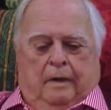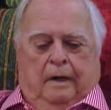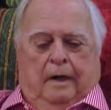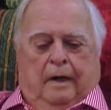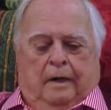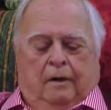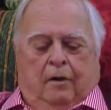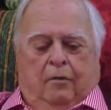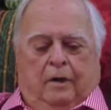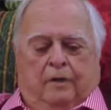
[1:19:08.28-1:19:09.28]
I had
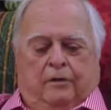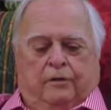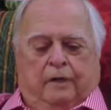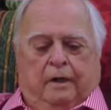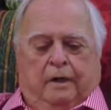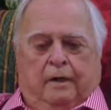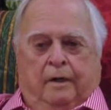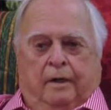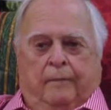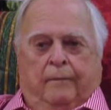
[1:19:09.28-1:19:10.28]
always said
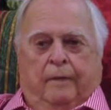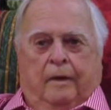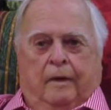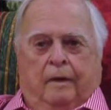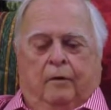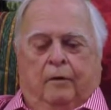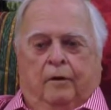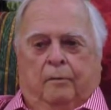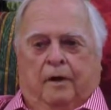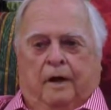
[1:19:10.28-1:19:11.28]
that when
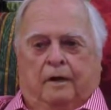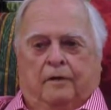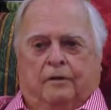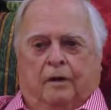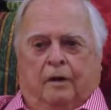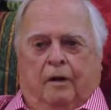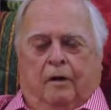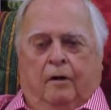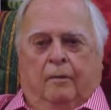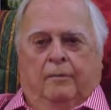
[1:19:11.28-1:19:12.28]
the practicing
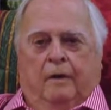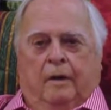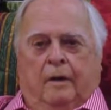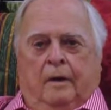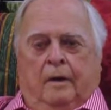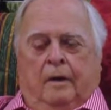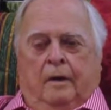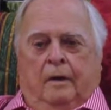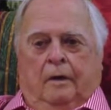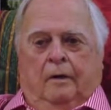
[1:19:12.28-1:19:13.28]
law
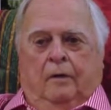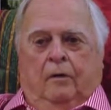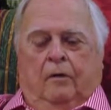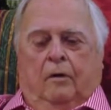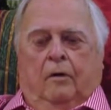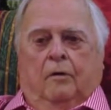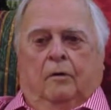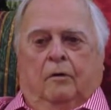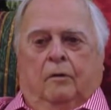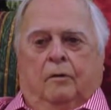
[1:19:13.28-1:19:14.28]
no
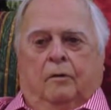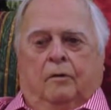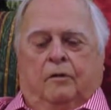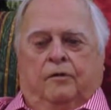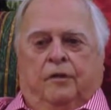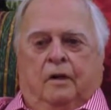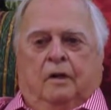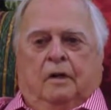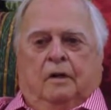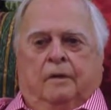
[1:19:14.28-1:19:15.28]
longer was
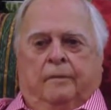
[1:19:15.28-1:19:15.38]
fun,